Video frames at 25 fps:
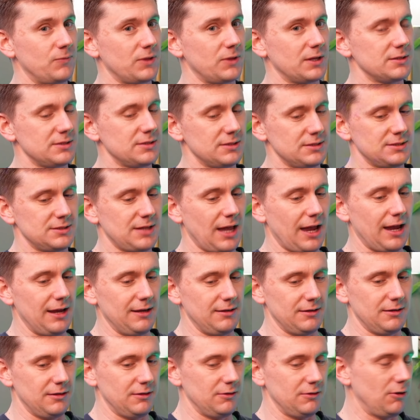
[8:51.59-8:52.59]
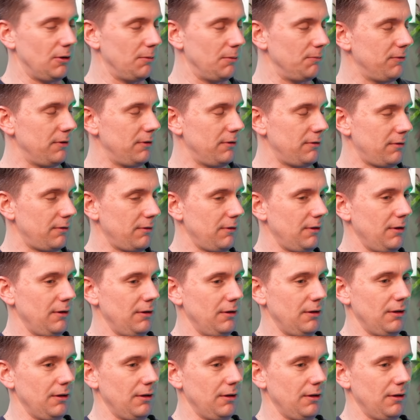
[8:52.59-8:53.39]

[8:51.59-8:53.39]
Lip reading: sustained and adopted in